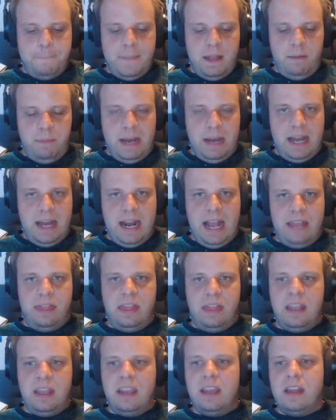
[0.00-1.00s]
but I
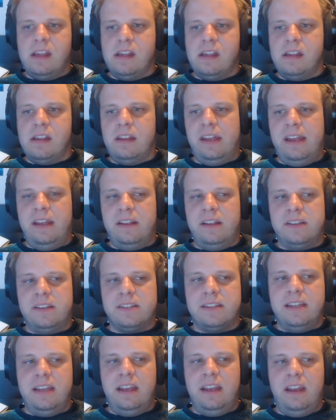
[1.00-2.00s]
think it
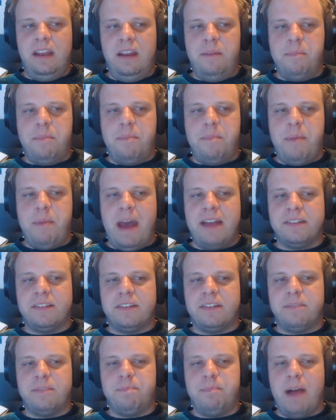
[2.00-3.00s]
is the
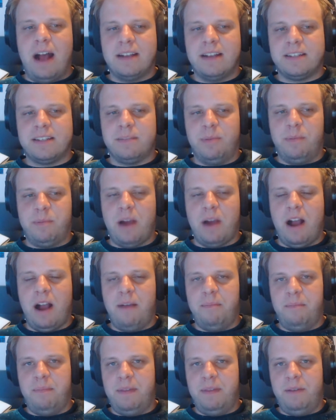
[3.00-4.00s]
best possible
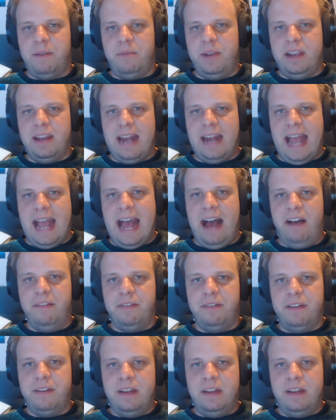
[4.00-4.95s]
problem that we can have,